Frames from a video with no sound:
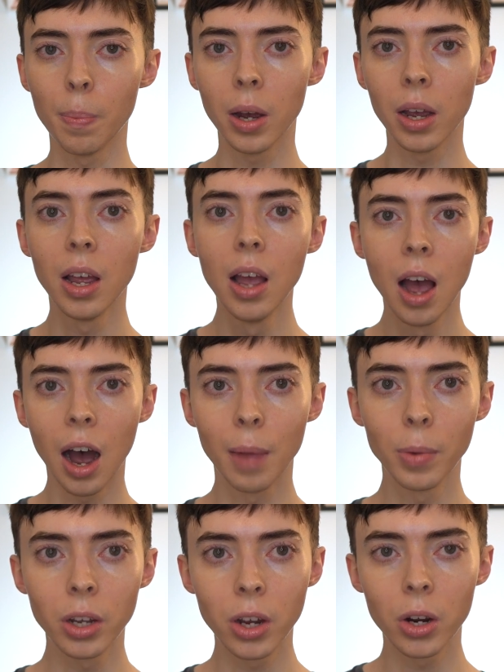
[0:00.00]
But I'm
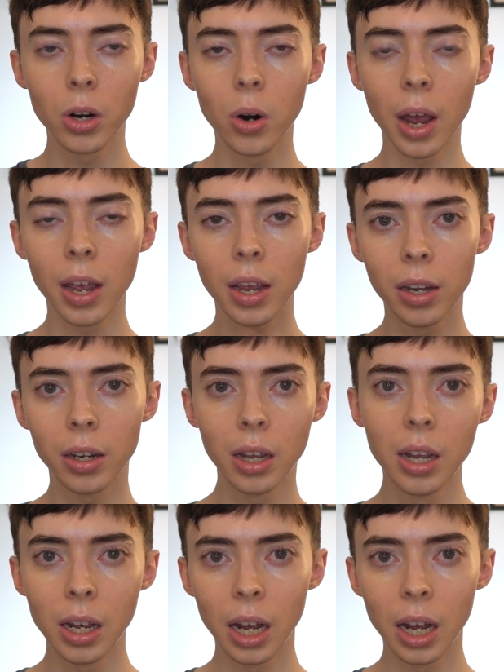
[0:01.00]
gonna go and